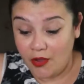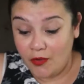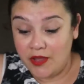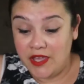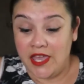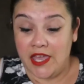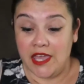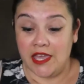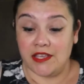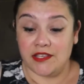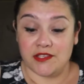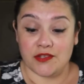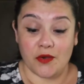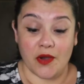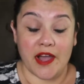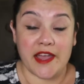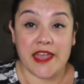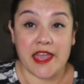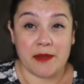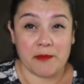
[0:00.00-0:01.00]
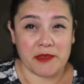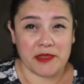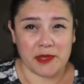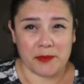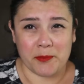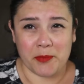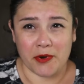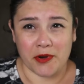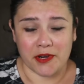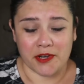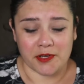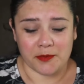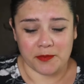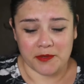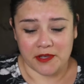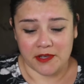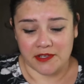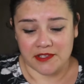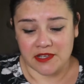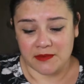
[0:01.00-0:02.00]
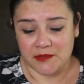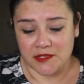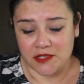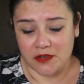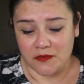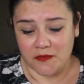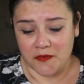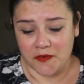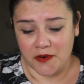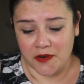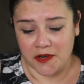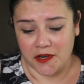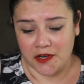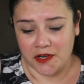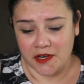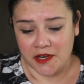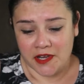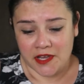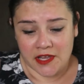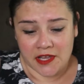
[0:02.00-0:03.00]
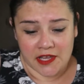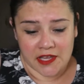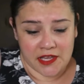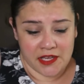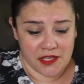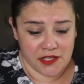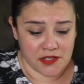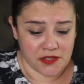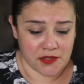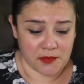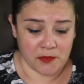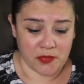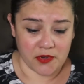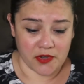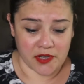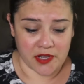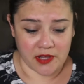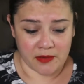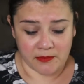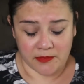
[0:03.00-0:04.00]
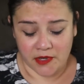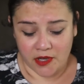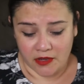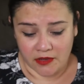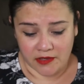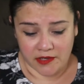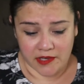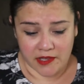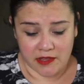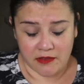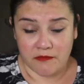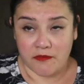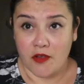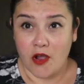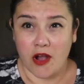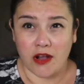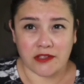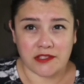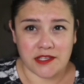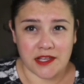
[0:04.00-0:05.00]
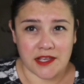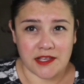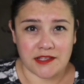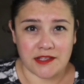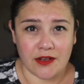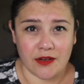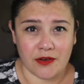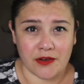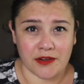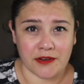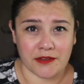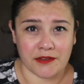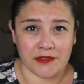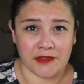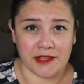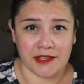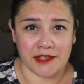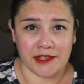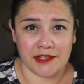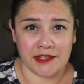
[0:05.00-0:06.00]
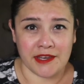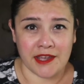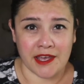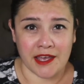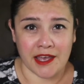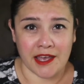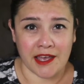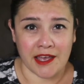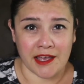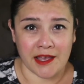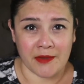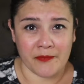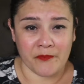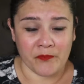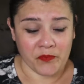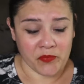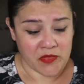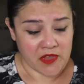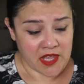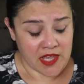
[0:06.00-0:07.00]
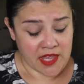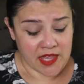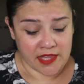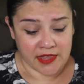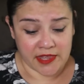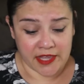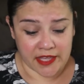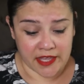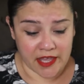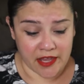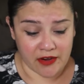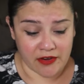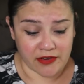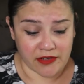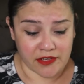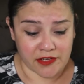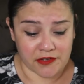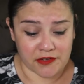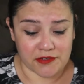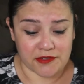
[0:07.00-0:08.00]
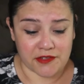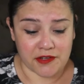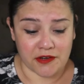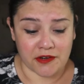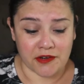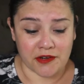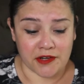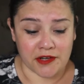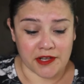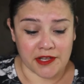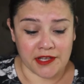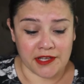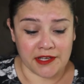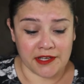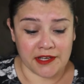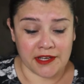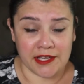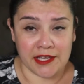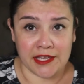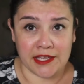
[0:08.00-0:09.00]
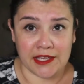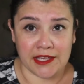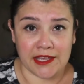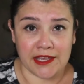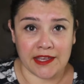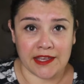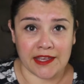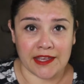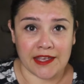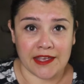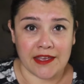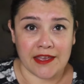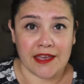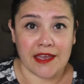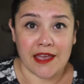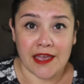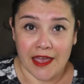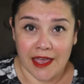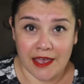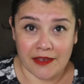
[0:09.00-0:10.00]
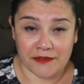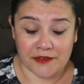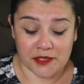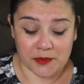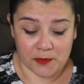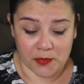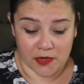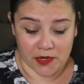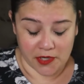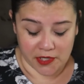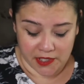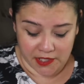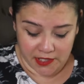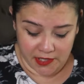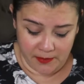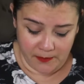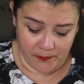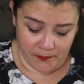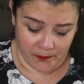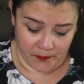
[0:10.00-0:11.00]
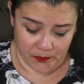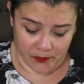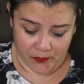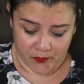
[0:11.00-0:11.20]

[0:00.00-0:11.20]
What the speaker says: Okay, so I am at the part because I'm so far into the book. I'm not going to give context other than the characters are in the after party.